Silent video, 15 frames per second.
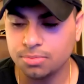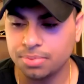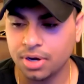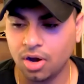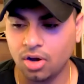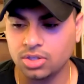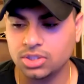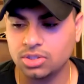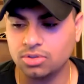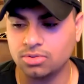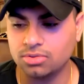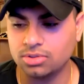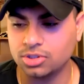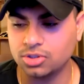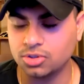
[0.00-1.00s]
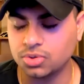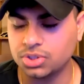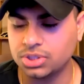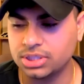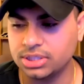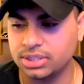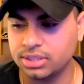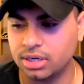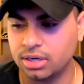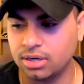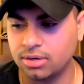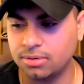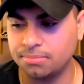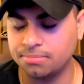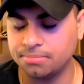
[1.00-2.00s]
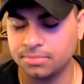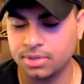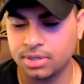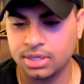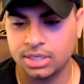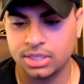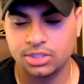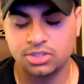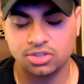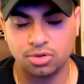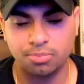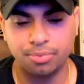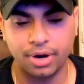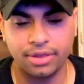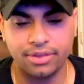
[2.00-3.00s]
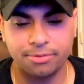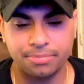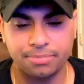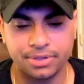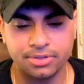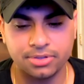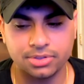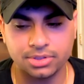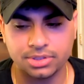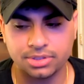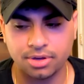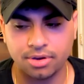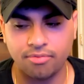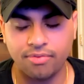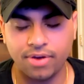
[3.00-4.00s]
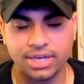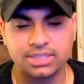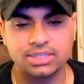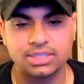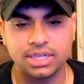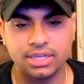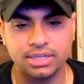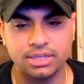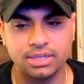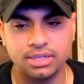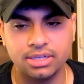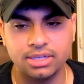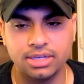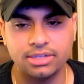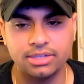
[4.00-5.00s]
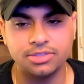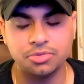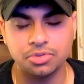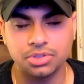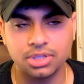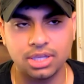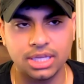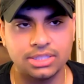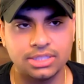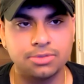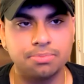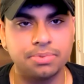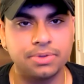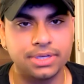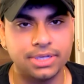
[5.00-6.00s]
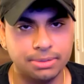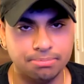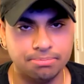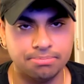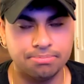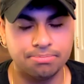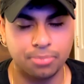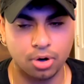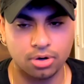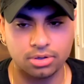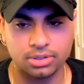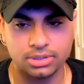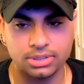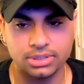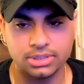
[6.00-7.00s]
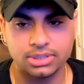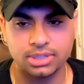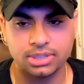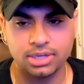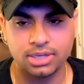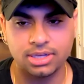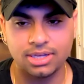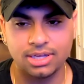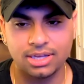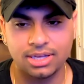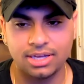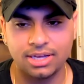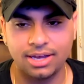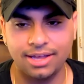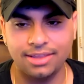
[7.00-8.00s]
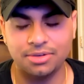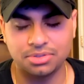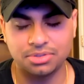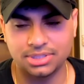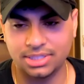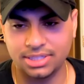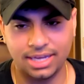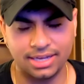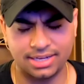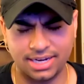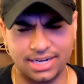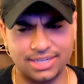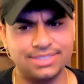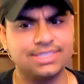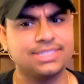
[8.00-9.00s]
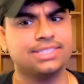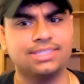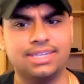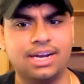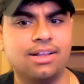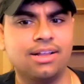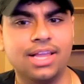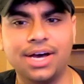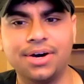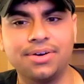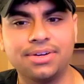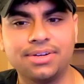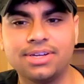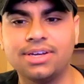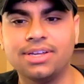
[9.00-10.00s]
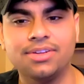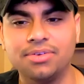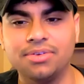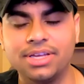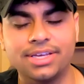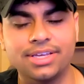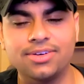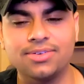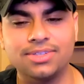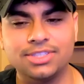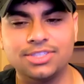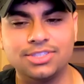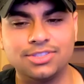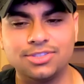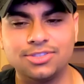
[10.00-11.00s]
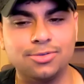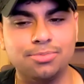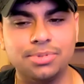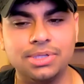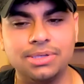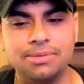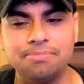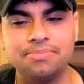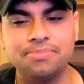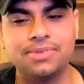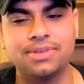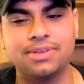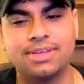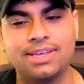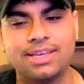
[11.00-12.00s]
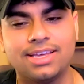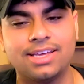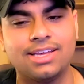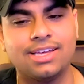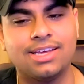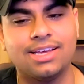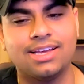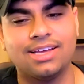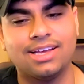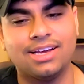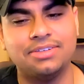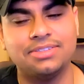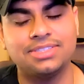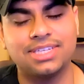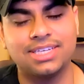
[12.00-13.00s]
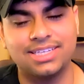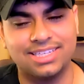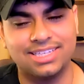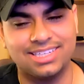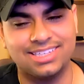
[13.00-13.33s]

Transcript: But also, did you see? So Bradley Beal's unvaccinated, and he was allowed to play at Barclays, and they were saying that Kyrie's still not allowed, and they were like, "Yo, this shit's stupid." I was like